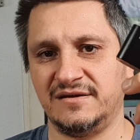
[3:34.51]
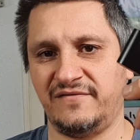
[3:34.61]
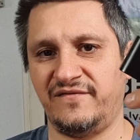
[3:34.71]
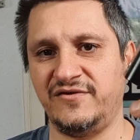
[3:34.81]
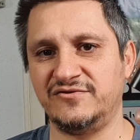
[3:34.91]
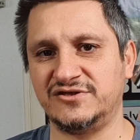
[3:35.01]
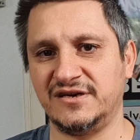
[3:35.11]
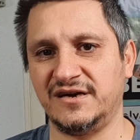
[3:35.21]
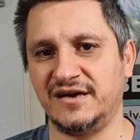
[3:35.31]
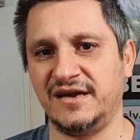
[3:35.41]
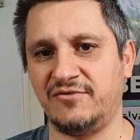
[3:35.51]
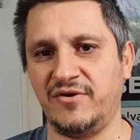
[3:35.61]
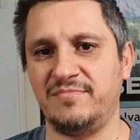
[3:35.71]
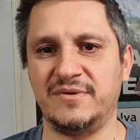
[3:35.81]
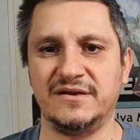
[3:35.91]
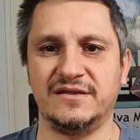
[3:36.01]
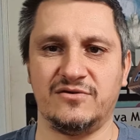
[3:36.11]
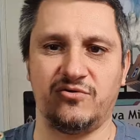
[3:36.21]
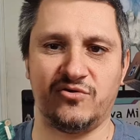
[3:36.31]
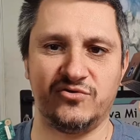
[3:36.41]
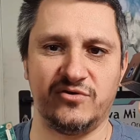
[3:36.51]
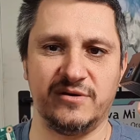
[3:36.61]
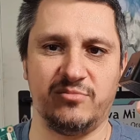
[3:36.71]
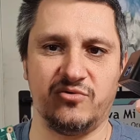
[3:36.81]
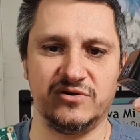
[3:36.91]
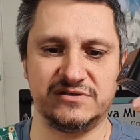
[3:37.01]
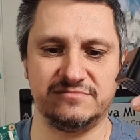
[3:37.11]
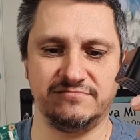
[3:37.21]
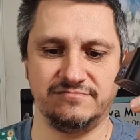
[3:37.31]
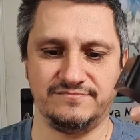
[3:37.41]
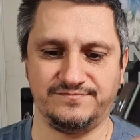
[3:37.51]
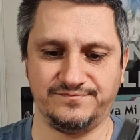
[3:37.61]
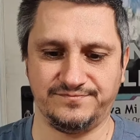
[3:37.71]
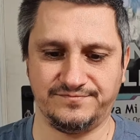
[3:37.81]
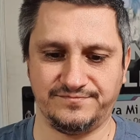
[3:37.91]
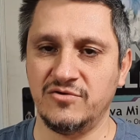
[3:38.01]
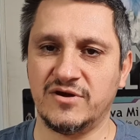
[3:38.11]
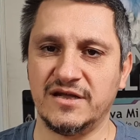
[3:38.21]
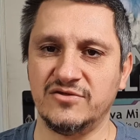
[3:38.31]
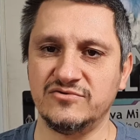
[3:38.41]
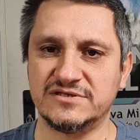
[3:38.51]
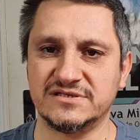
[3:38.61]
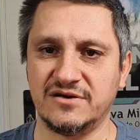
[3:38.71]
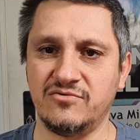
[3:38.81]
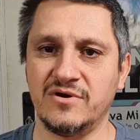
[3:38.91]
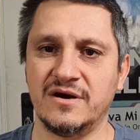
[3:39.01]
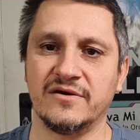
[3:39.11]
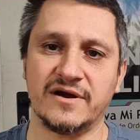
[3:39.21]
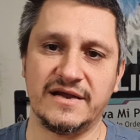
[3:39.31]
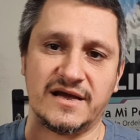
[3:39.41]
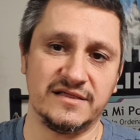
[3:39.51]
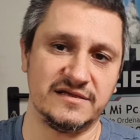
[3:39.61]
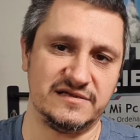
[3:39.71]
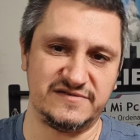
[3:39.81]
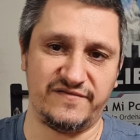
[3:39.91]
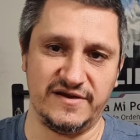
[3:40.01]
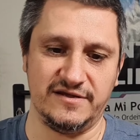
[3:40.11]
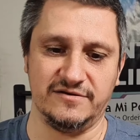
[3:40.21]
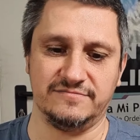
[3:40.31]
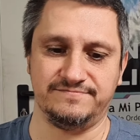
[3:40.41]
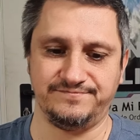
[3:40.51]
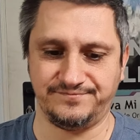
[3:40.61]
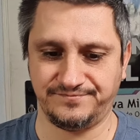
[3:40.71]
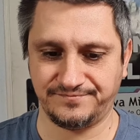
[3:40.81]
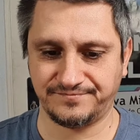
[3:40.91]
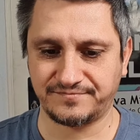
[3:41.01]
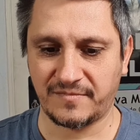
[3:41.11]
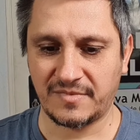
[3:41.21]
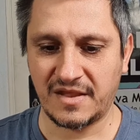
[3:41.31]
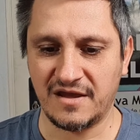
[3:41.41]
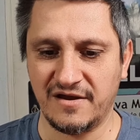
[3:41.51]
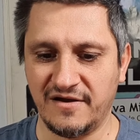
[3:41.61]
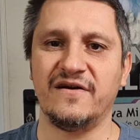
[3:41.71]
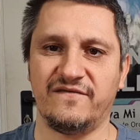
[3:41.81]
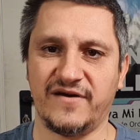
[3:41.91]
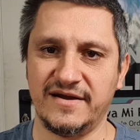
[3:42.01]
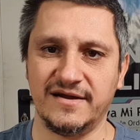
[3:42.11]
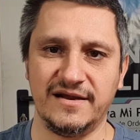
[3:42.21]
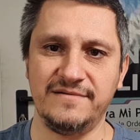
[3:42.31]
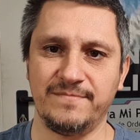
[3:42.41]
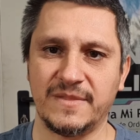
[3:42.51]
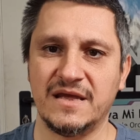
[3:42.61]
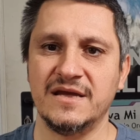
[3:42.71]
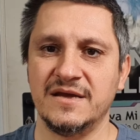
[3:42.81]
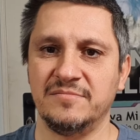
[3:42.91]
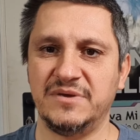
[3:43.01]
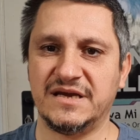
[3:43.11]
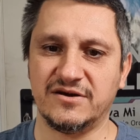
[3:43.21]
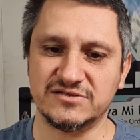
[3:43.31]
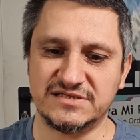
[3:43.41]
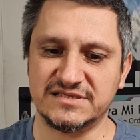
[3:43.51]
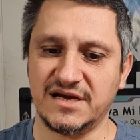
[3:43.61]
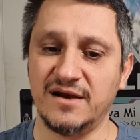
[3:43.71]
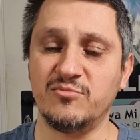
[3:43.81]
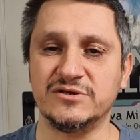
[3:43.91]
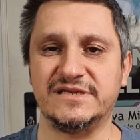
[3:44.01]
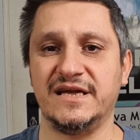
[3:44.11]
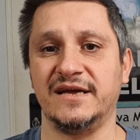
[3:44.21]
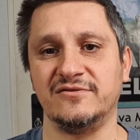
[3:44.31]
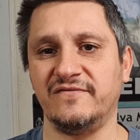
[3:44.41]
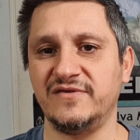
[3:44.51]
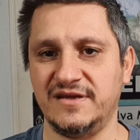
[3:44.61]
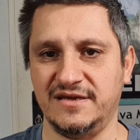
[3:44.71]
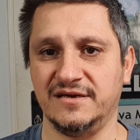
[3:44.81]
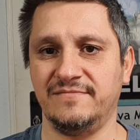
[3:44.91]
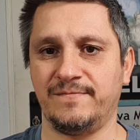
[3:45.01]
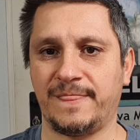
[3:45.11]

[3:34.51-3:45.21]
future equipment or donor boards, you can do so right under this video. Finally, because it's almost the end of the year,